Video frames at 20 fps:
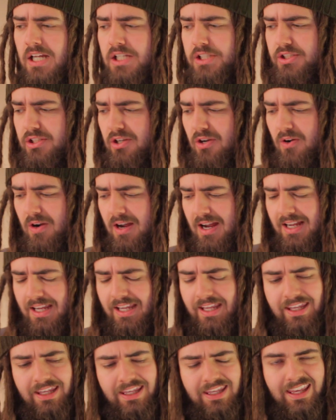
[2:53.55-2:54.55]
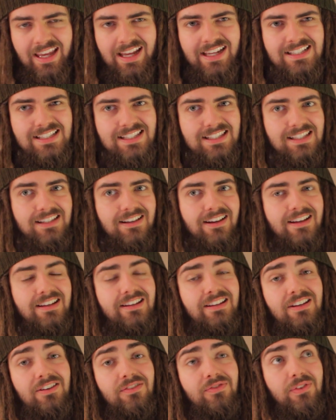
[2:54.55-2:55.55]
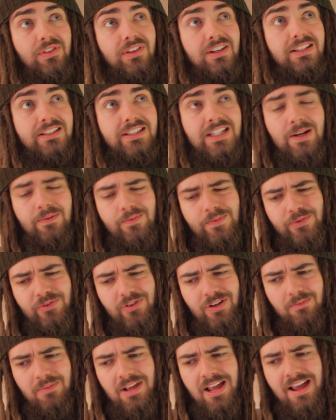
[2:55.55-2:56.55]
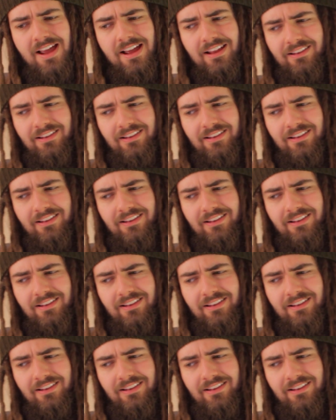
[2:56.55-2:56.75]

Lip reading: So I guess the idea for these comes from,